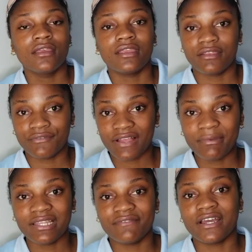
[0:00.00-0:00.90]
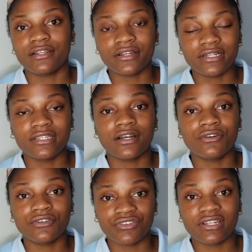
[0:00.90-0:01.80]
if I believe that earning one
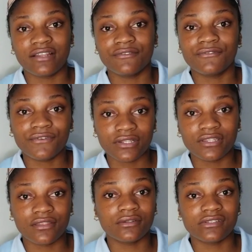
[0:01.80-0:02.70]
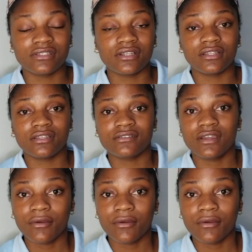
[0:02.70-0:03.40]
hundred forty thousand dollars